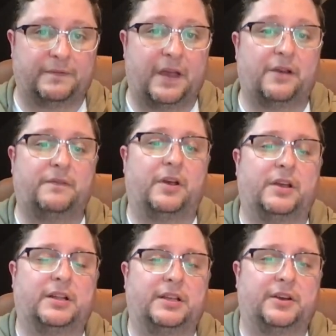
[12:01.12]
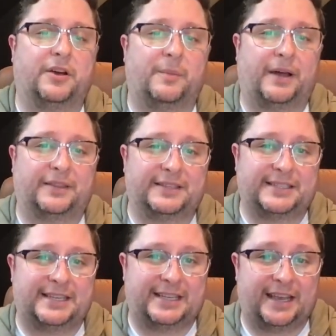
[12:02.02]
very, very clear about the
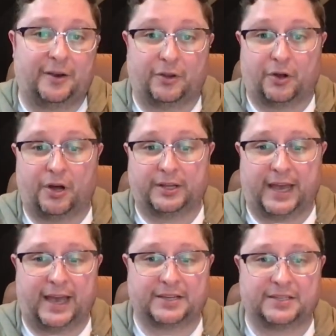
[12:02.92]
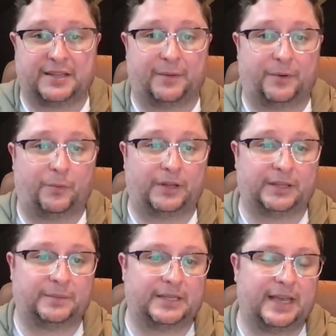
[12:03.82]
CTA or the call to action that we want
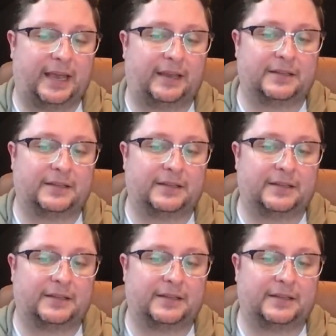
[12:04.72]
them to take.